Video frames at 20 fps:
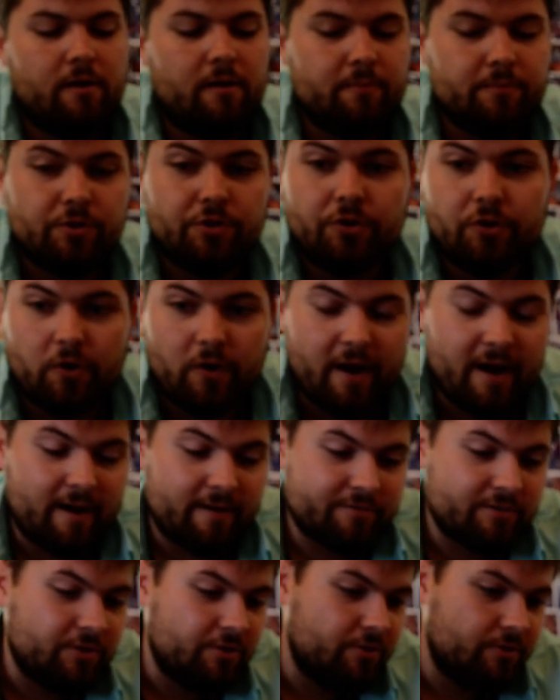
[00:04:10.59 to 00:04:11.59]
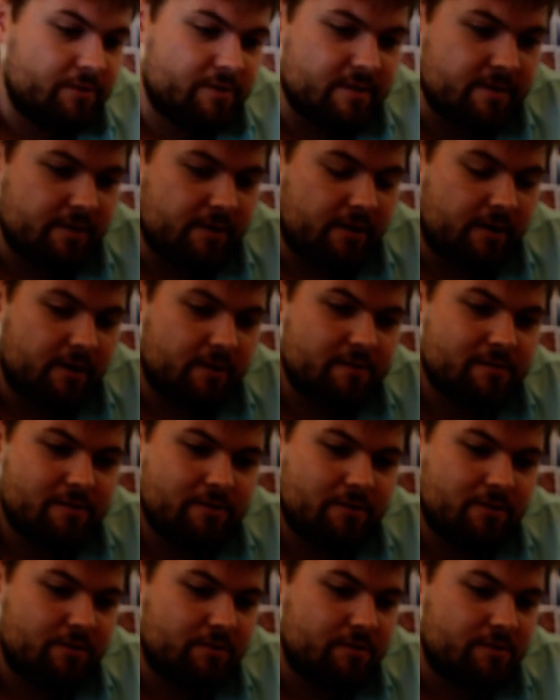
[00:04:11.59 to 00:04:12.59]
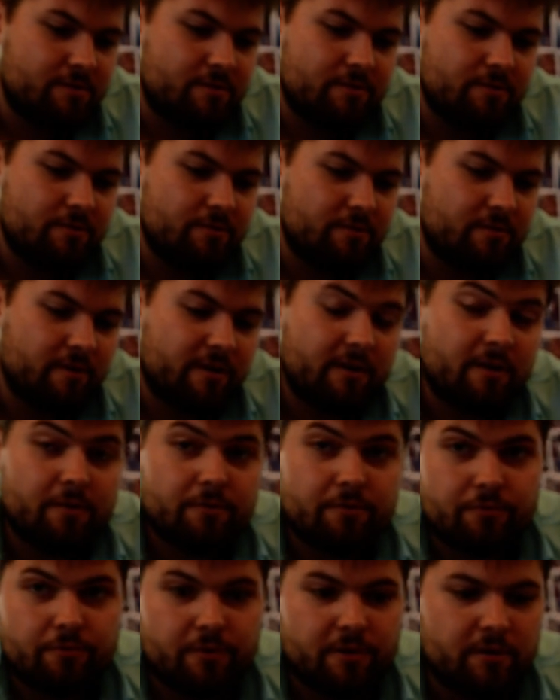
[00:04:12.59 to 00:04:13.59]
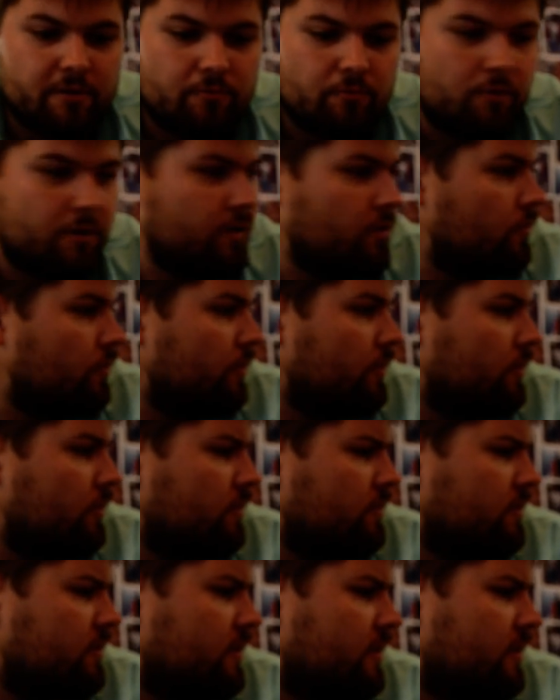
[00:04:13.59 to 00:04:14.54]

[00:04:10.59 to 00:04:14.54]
You don't have to use inox, you can just use like a 3-in-1 oil,